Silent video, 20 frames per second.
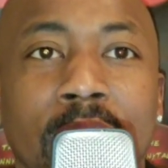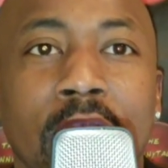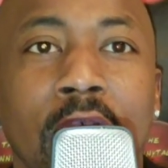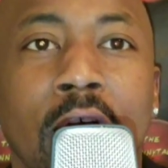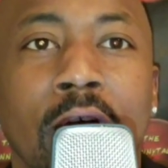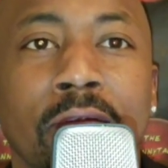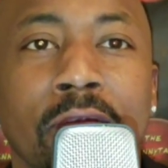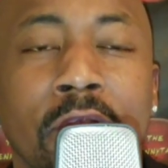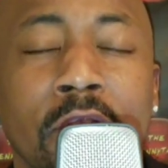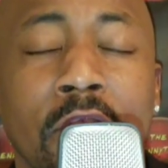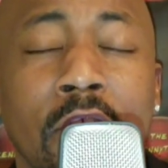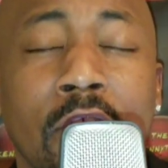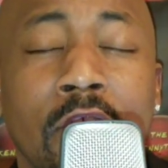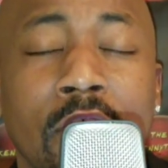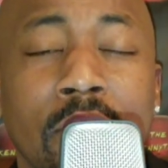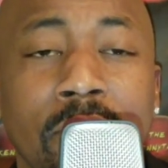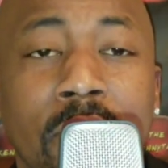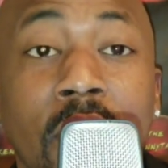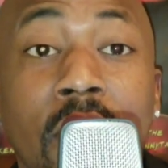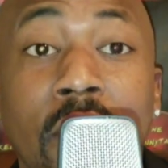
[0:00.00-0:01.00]

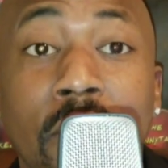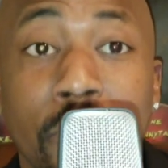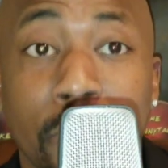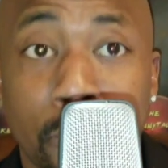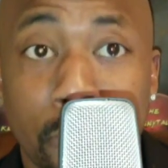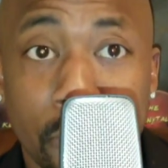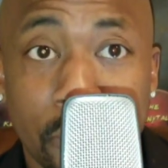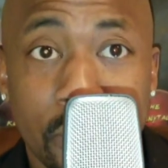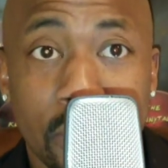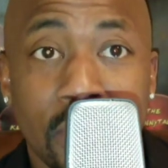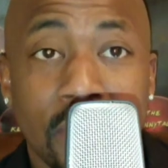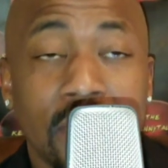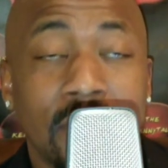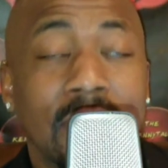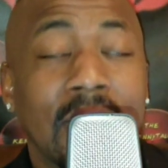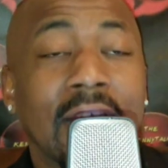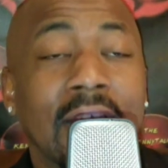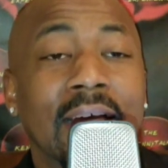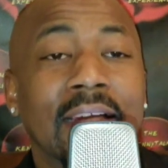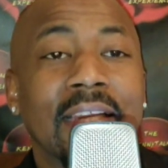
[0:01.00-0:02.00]
of others.
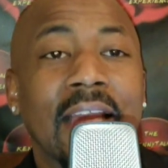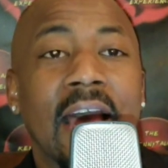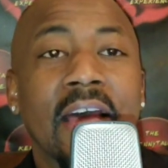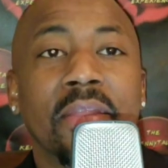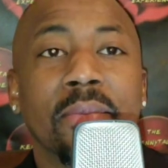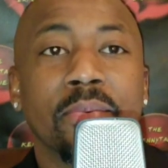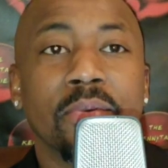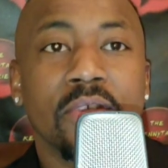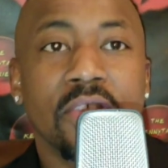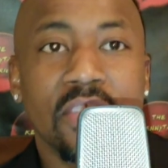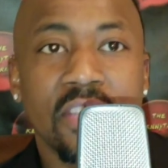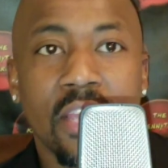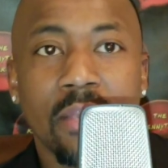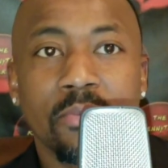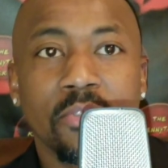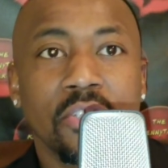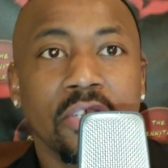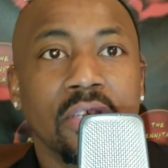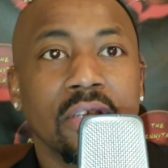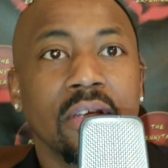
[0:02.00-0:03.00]
They allow the
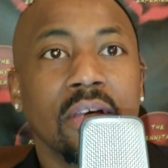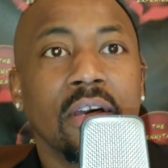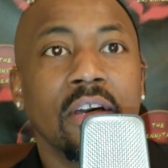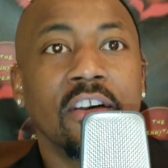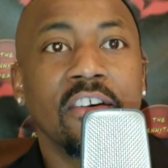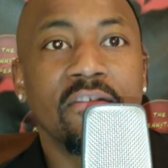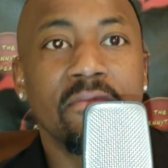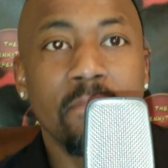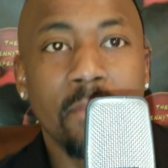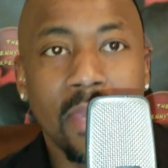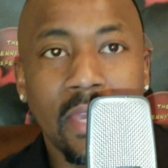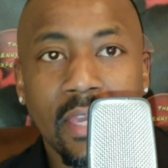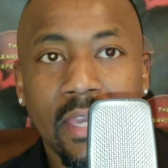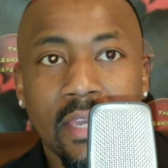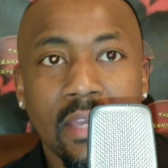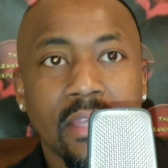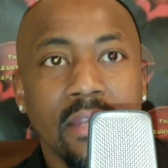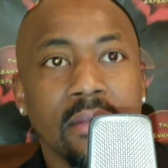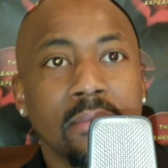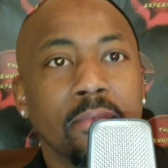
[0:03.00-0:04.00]
perception of
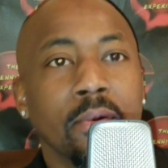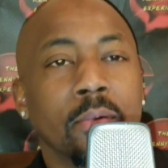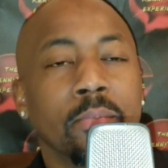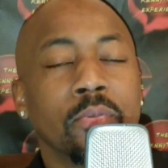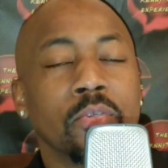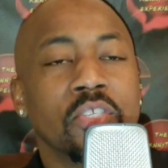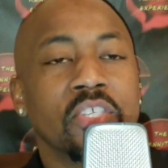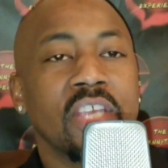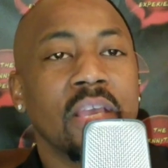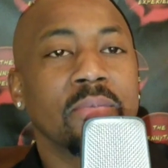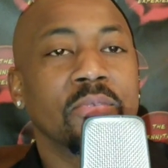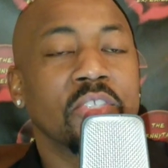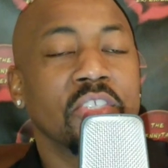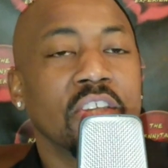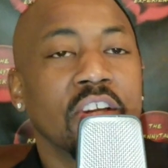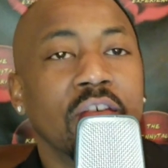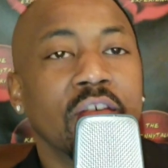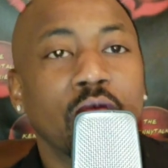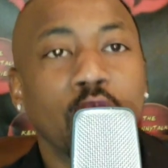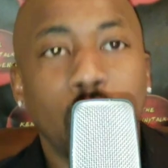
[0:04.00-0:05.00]
men, the perception
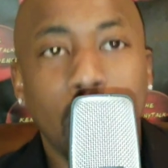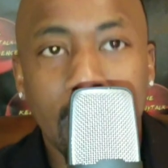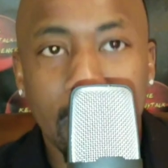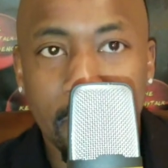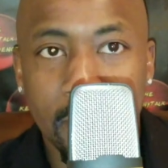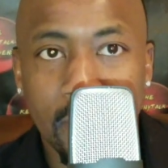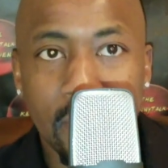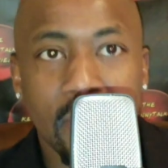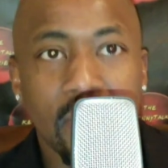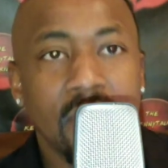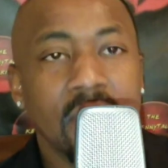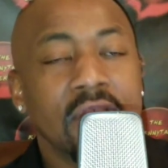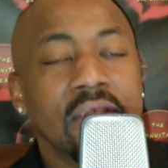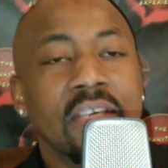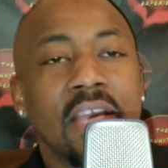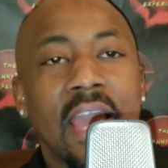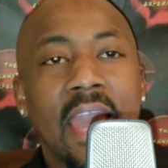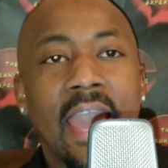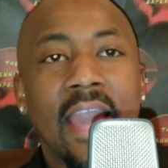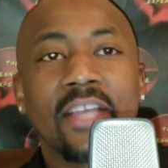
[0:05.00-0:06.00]
of women,
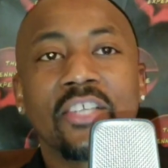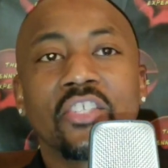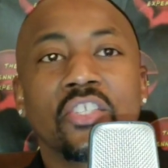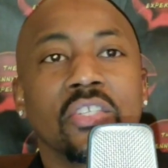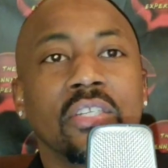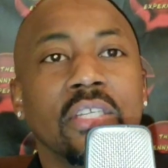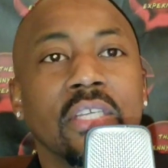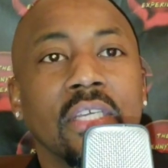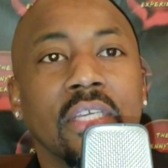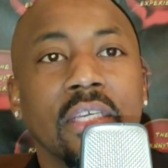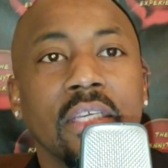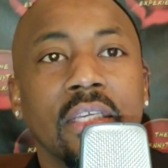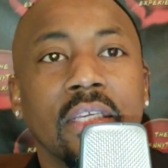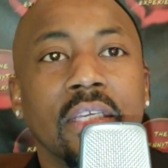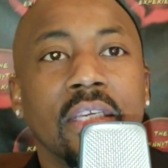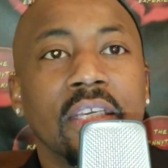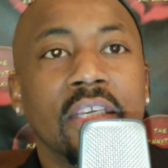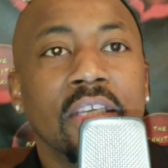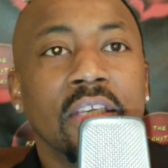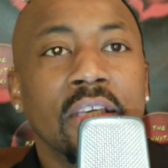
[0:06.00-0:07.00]
to actually
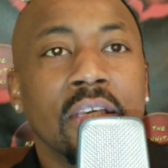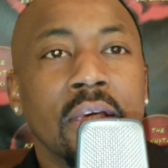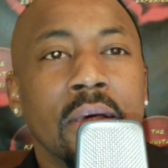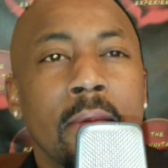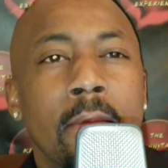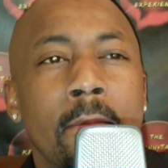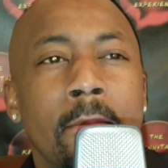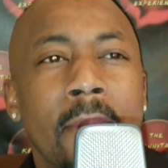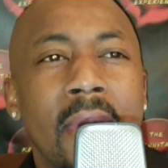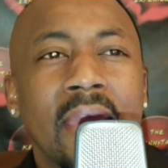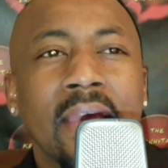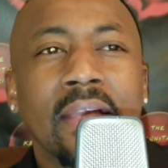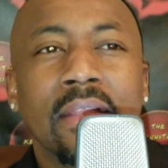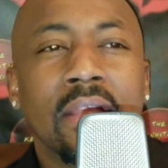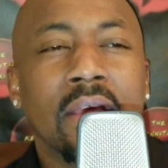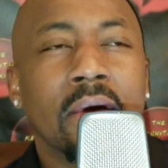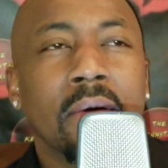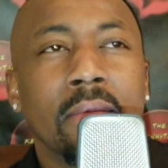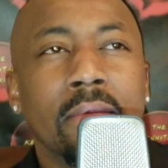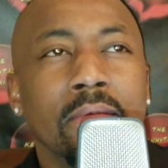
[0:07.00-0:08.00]
make
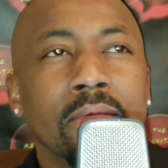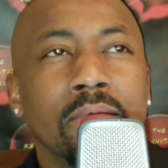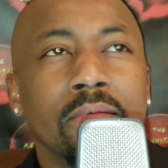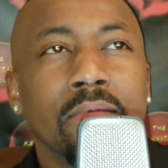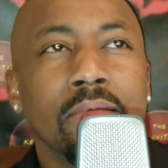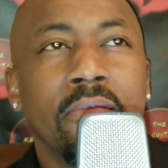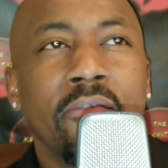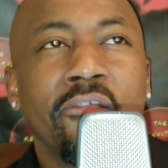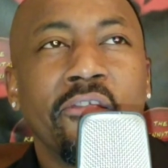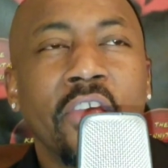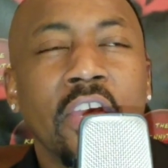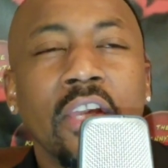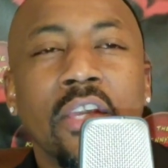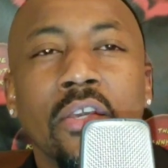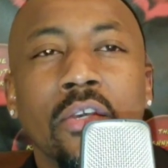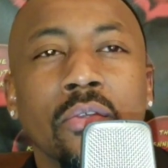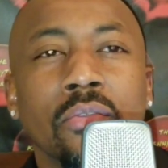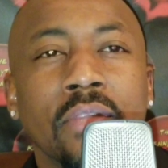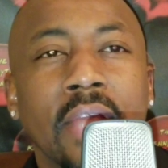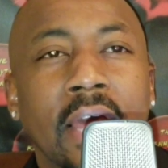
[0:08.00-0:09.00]
them
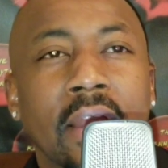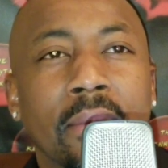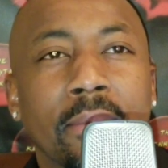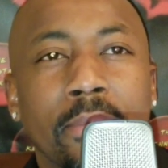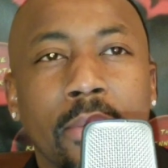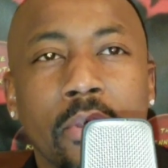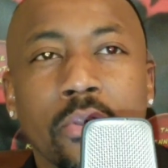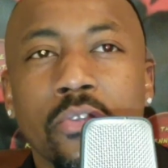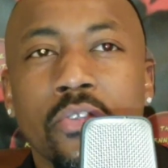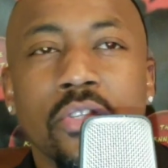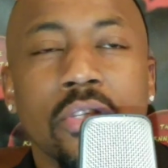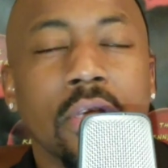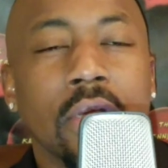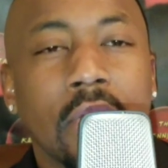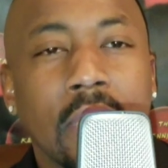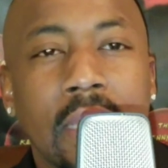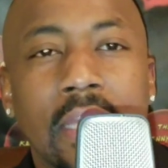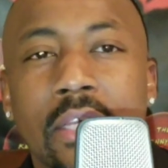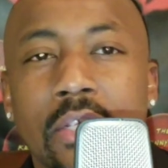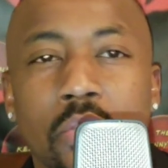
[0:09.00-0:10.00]
feel that a person
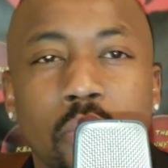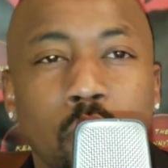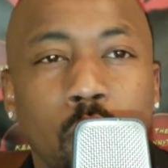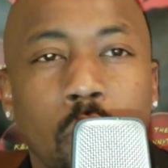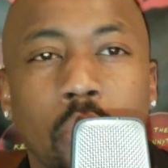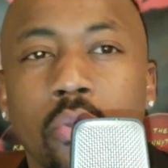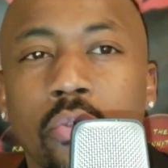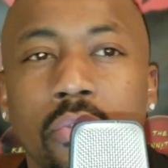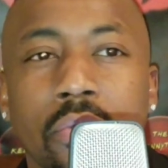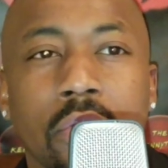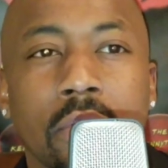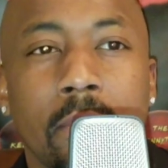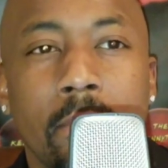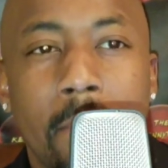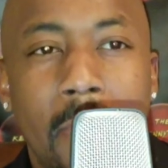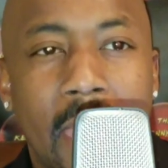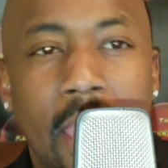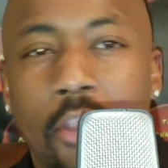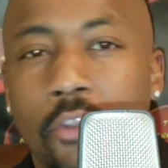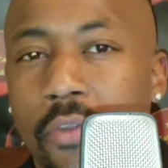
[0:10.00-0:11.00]
is worth
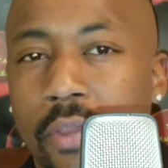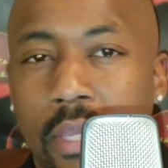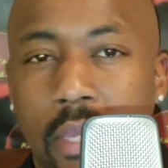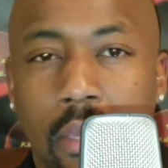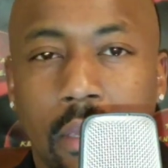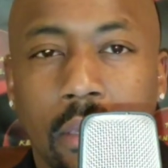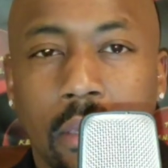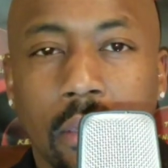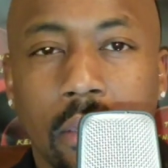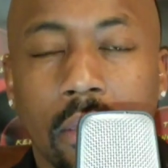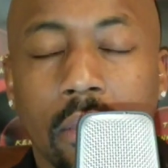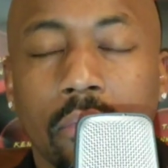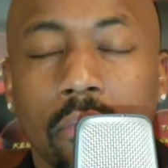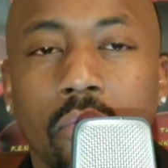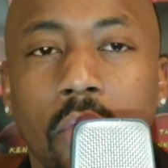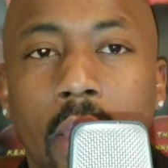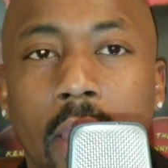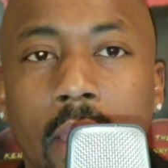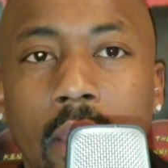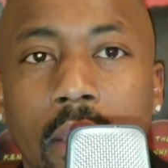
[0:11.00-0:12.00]
marrying,
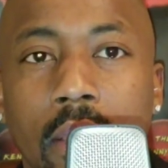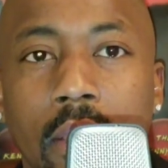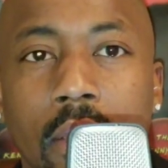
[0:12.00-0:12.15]
right?